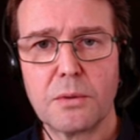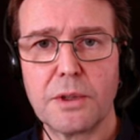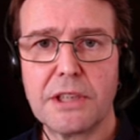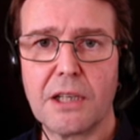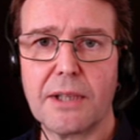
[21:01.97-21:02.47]

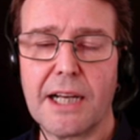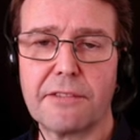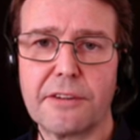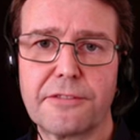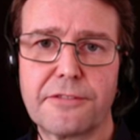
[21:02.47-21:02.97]
we don't
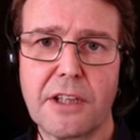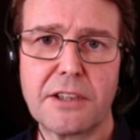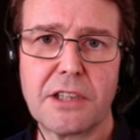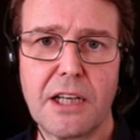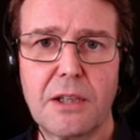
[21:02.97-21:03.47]
have a
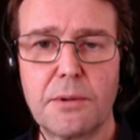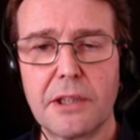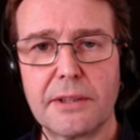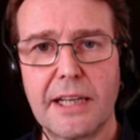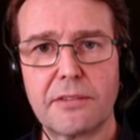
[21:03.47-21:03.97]
front dial we
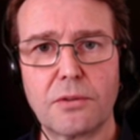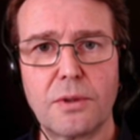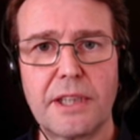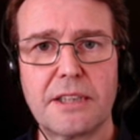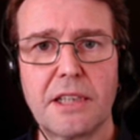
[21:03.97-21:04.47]
only have a
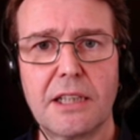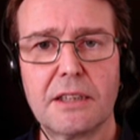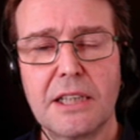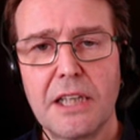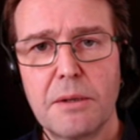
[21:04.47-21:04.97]
rear dial